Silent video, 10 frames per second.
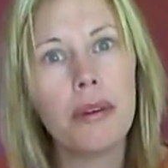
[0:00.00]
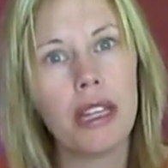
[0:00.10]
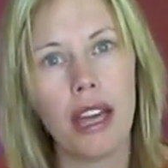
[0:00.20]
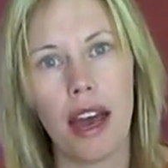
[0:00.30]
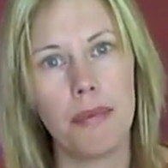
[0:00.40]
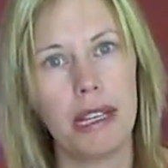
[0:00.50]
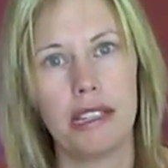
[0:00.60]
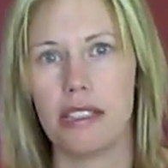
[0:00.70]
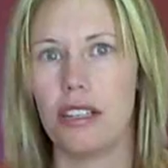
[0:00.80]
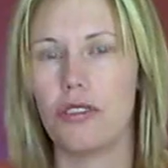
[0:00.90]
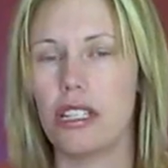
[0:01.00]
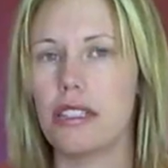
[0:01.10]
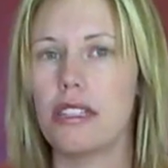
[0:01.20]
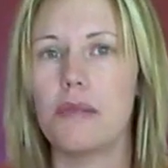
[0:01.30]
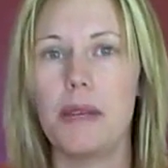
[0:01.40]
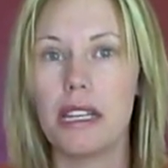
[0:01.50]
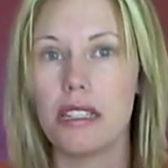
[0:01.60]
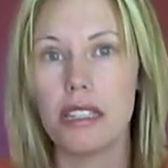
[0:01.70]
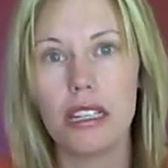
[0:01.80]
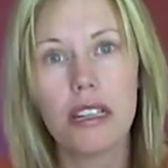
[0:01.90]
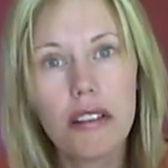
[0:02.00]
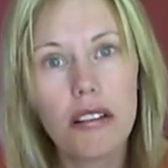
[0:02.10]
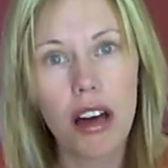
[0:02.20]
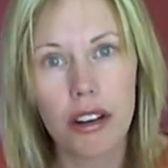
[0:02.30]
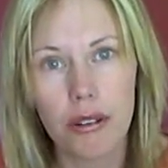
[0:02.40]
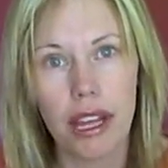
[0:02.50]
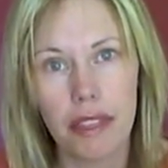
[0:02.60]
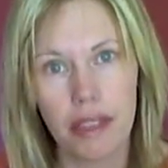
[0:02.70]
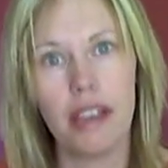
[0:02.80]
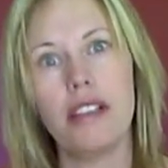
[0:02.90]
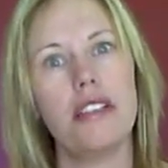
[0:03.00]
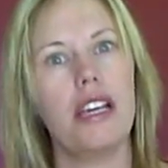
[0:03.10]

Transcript: really happy to see Jesus because he did a lot of great things.